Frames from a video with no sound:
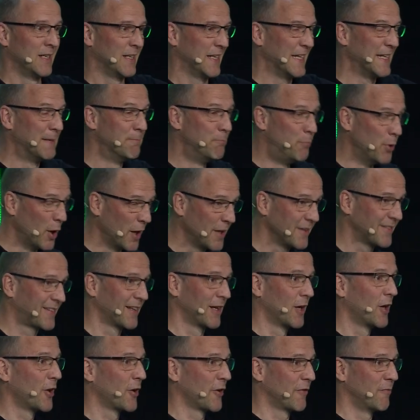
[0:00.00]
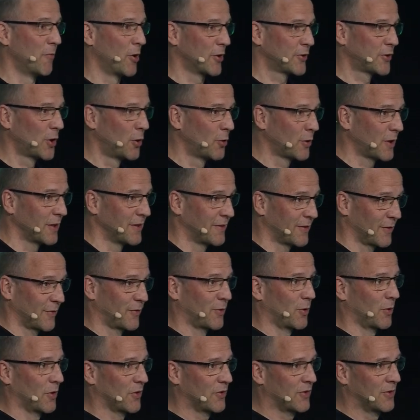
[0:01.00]
It burns a lot of more tokens, of
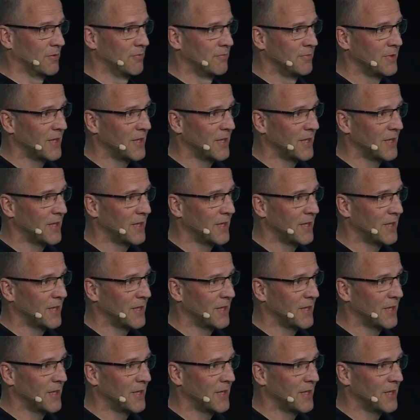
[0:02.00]
course.